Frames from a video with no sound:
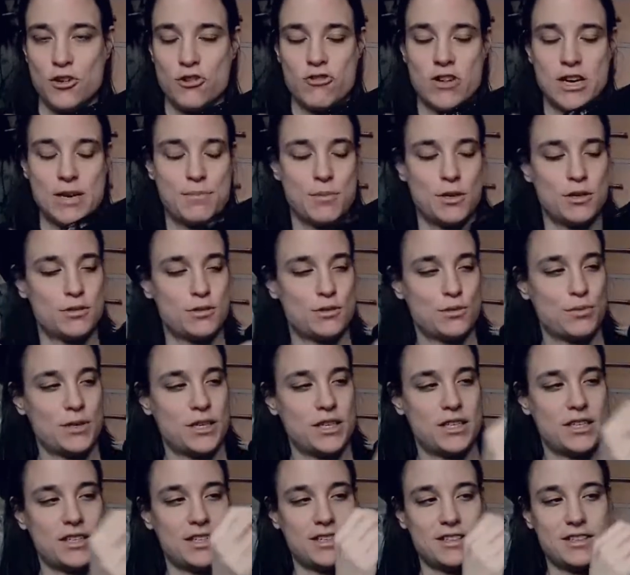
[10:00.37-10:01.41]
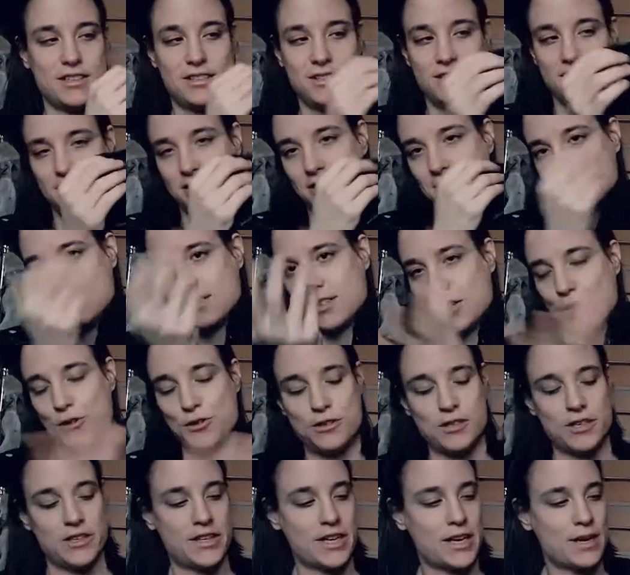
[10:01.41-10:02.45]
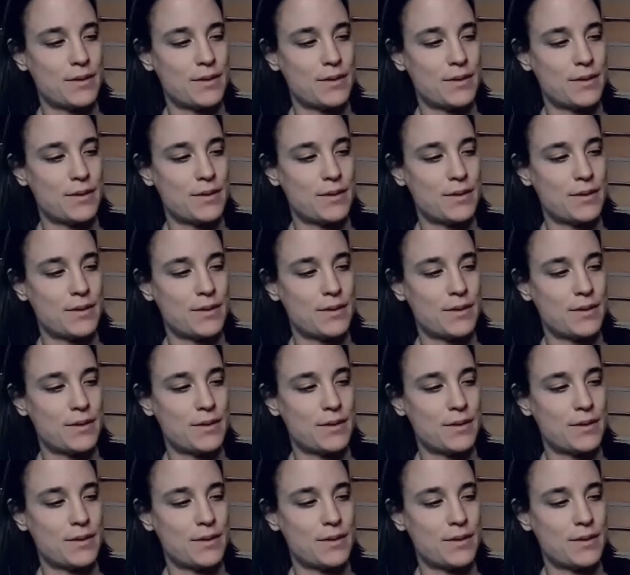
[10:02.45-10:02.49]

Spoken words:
grandmas wear their coats like